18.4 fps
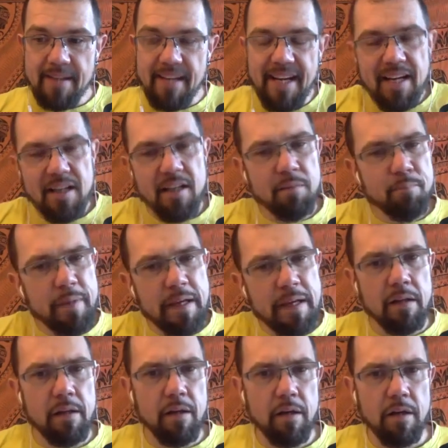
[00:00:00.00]
that cannot
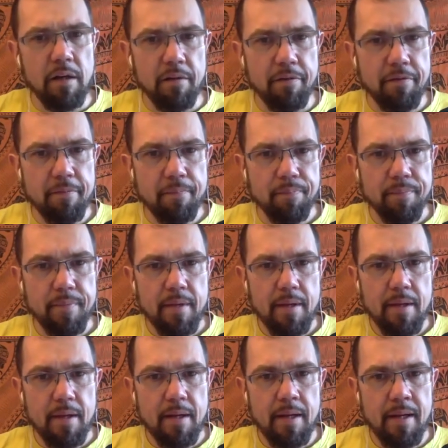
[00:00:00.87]
be love
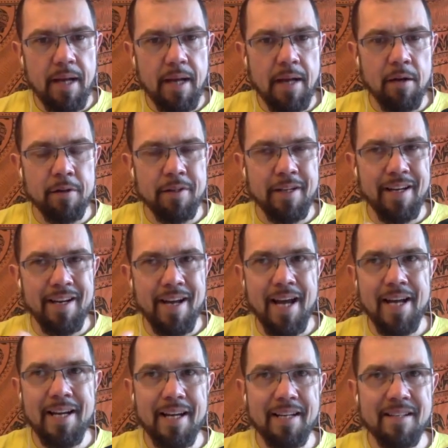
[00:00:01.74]
and, and on the other
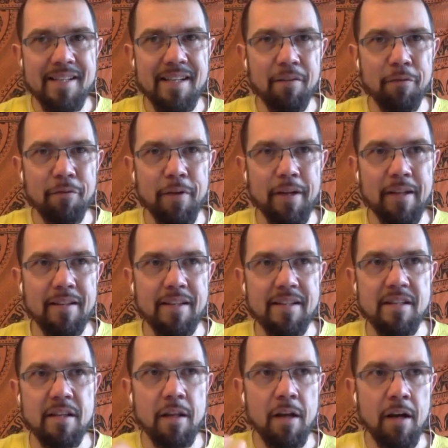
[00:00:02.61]
hand, I still feel mm.
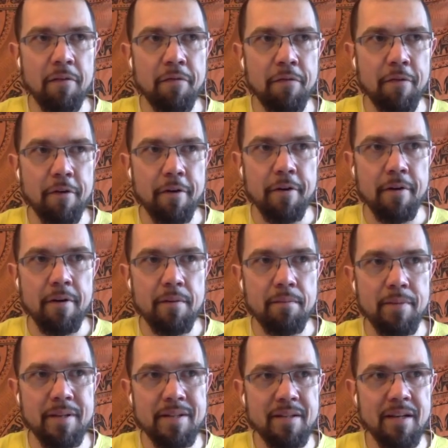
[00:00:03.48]
this love for her,
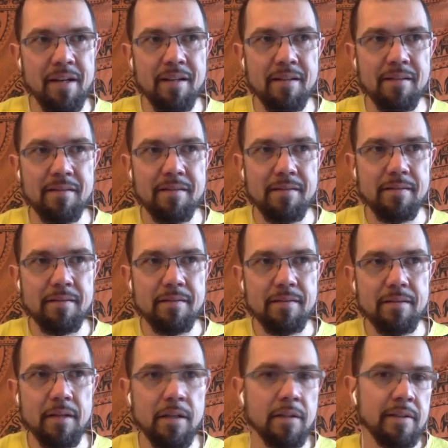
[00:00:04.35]
but not
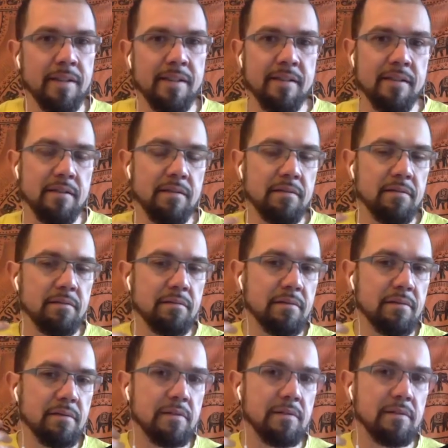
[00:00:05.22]
on this mm.
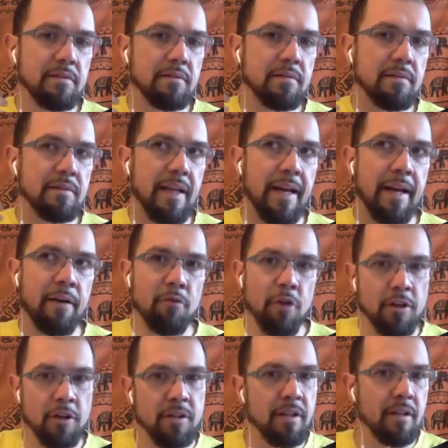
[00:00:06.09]

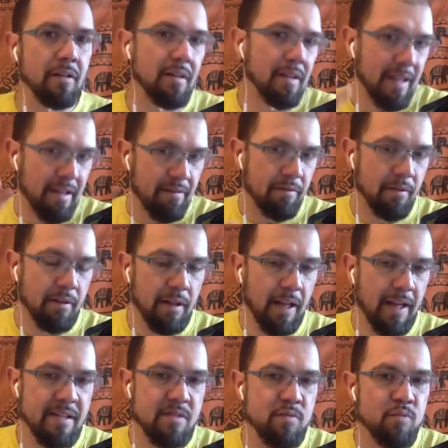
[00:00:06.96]
erotical level
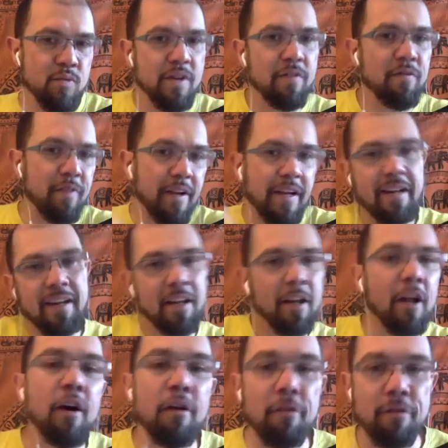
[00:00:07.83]
as we think
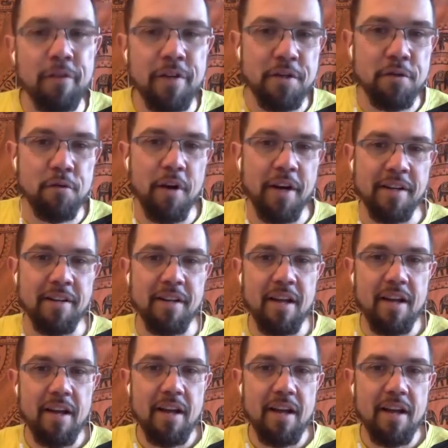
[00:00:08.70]
love is, right?